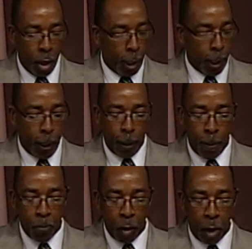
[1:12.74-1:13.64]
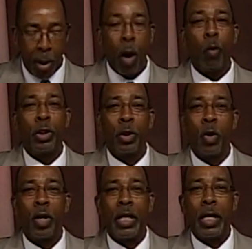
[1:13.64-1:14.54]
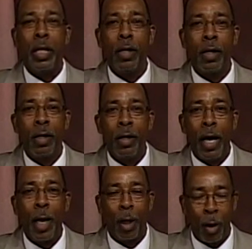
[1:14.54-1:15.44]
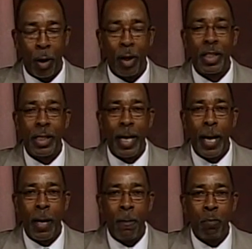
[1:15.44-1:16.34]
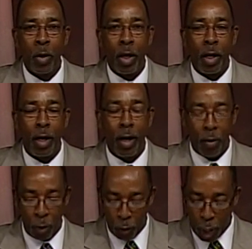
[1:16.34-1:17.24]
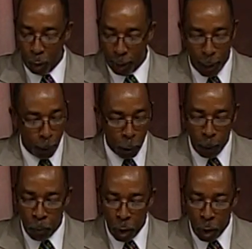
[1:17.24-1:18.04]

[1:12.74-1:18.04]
uh, about what you're going to hear and learn today uh, through the Holy Ghost.